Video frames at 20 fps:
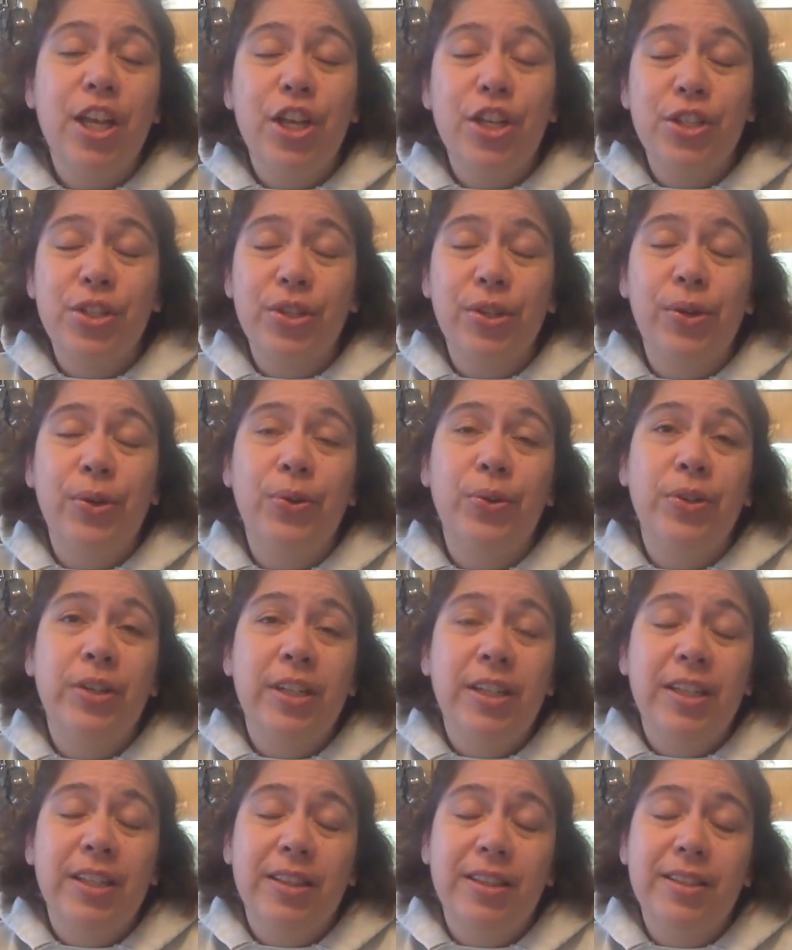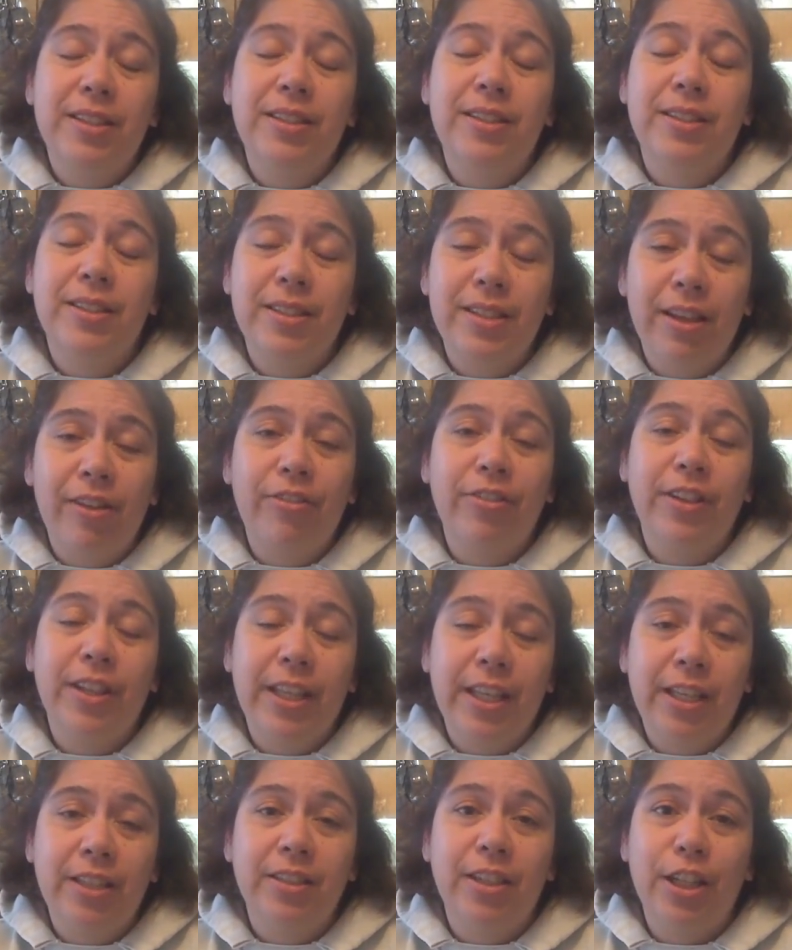So this is
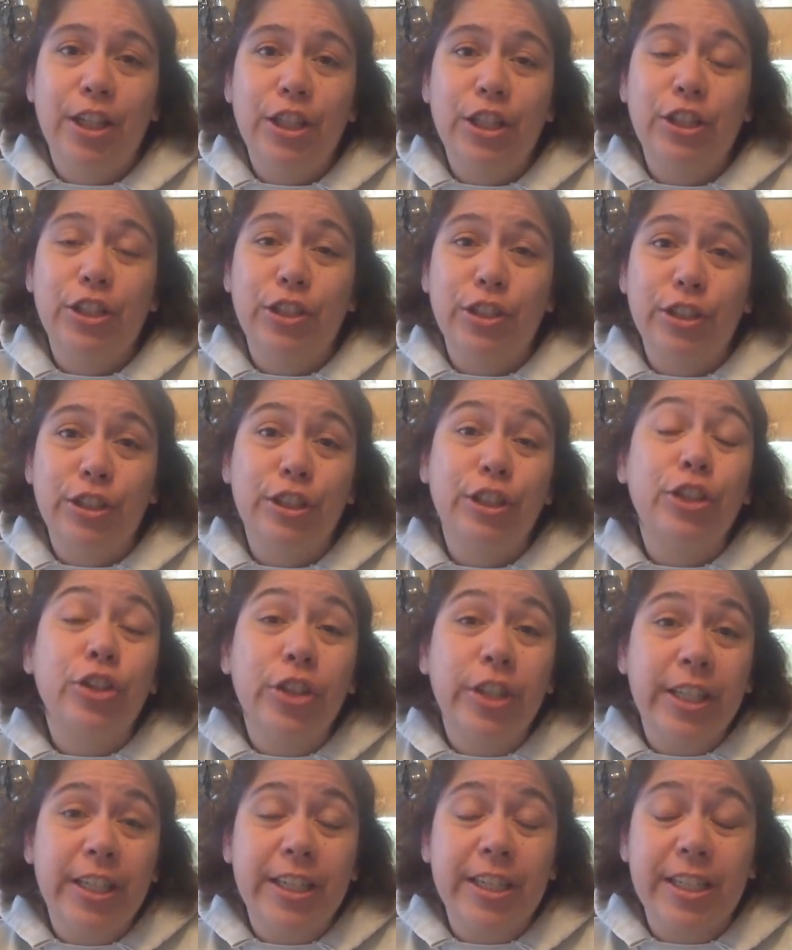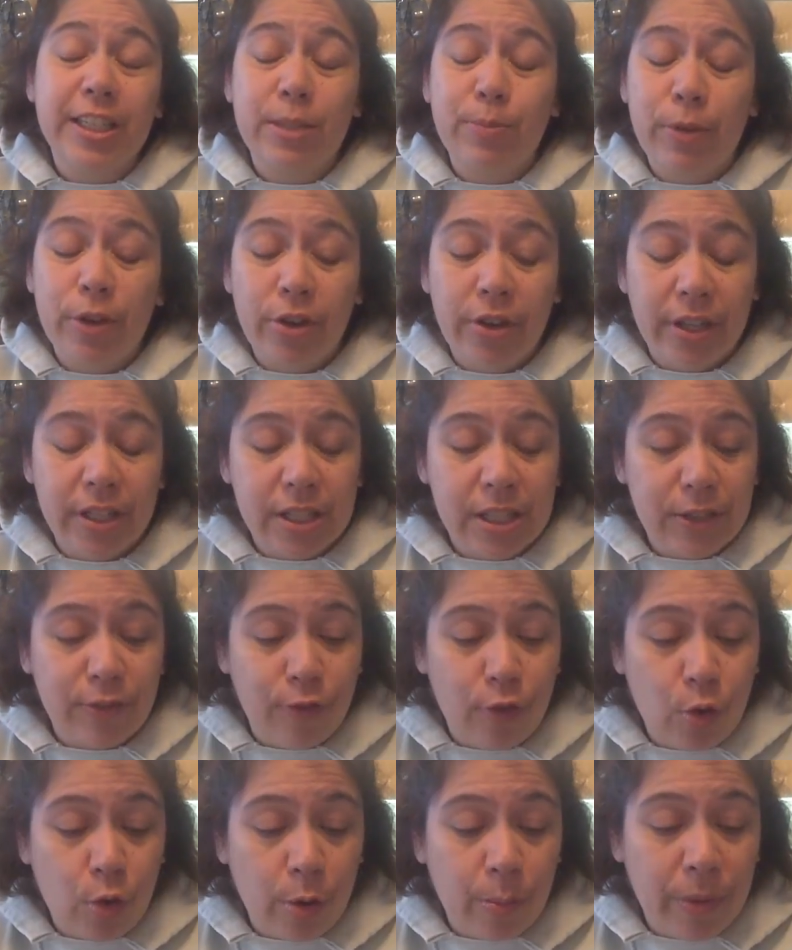definitely a learning experience
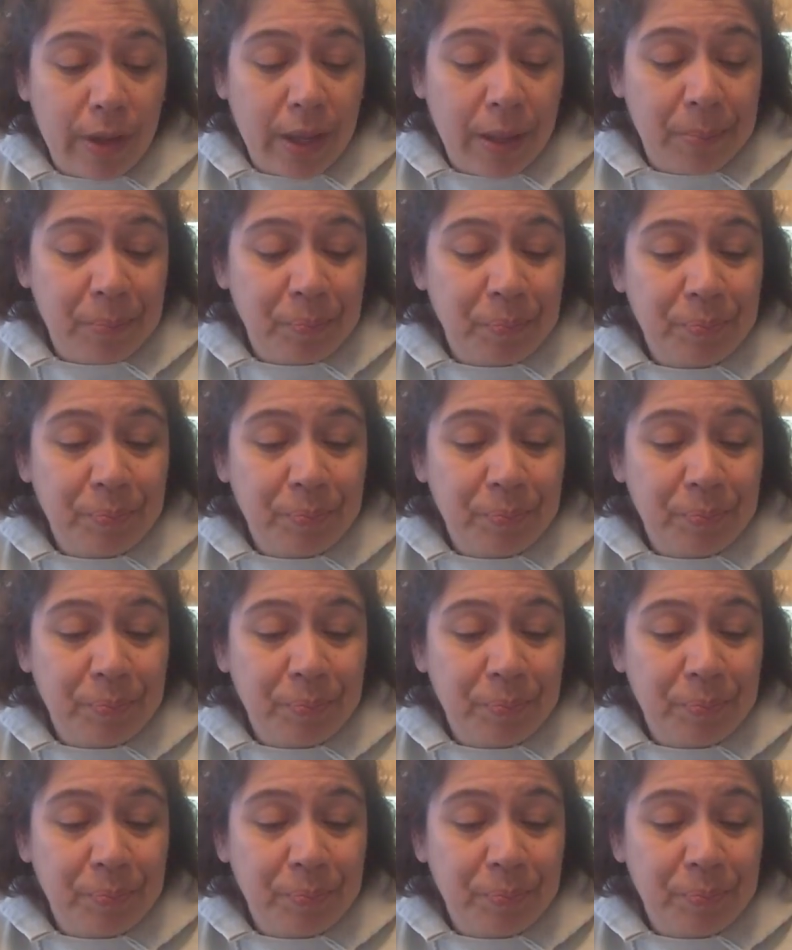for me.